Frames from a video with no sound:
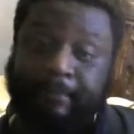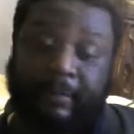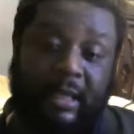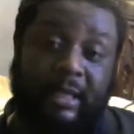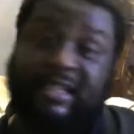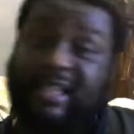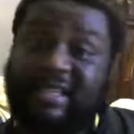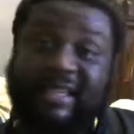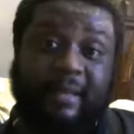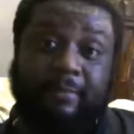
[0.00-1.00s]

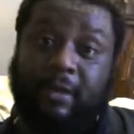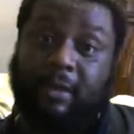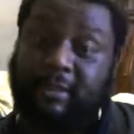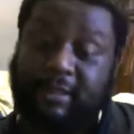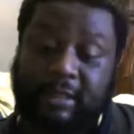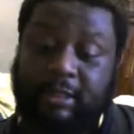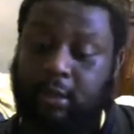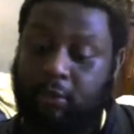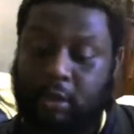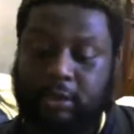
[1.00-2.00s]
Consistent
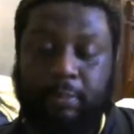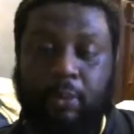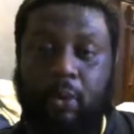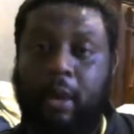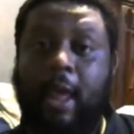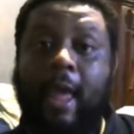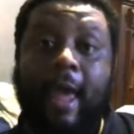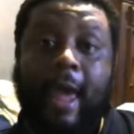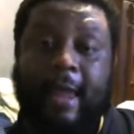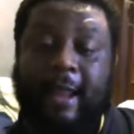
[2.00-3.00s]
across the board.
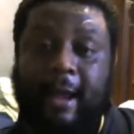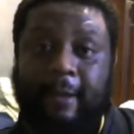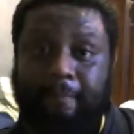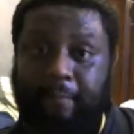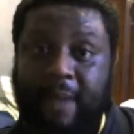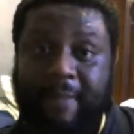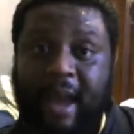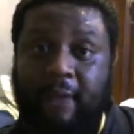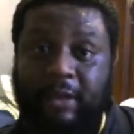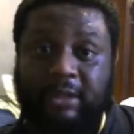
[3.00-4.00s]
And like my
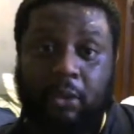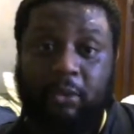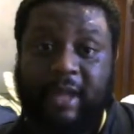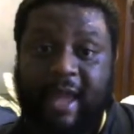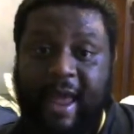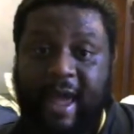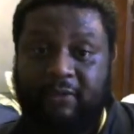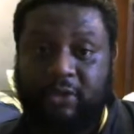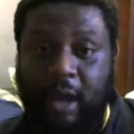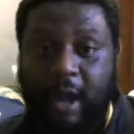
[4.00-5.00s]
battery is only at half
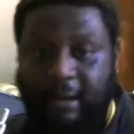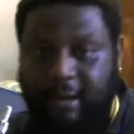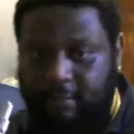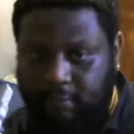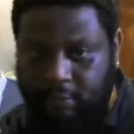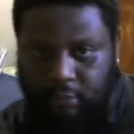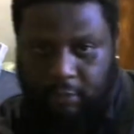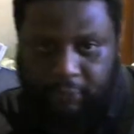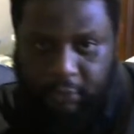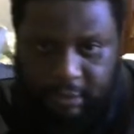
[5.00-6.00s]
charge. I don't know
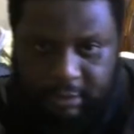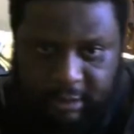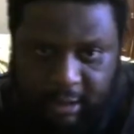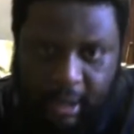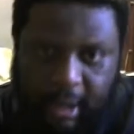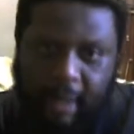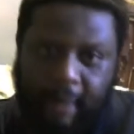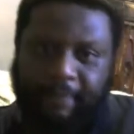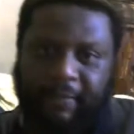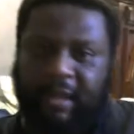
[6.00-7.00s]
if you can see.
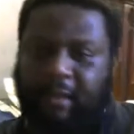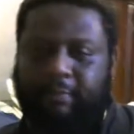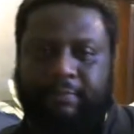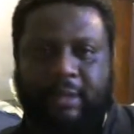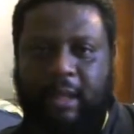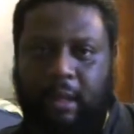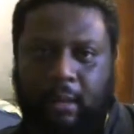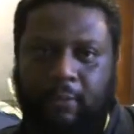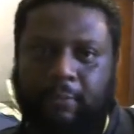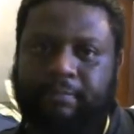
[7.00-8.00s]
Yeah.
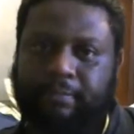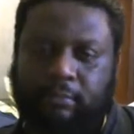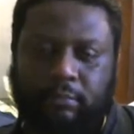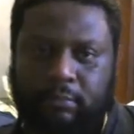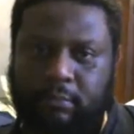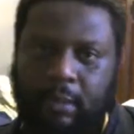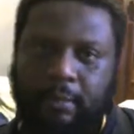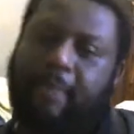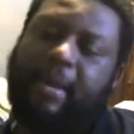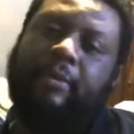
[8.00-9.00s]
Anywho,
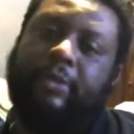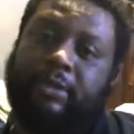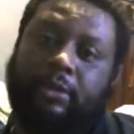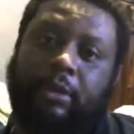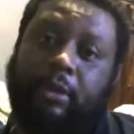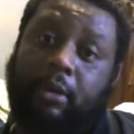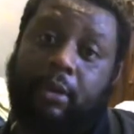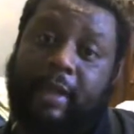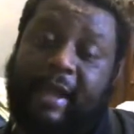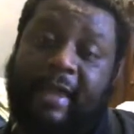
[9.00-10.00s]
my battery is only
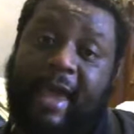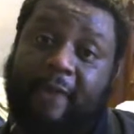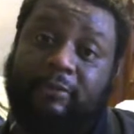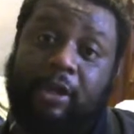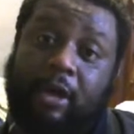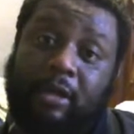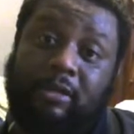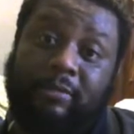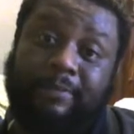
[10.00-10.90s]
on like half charge.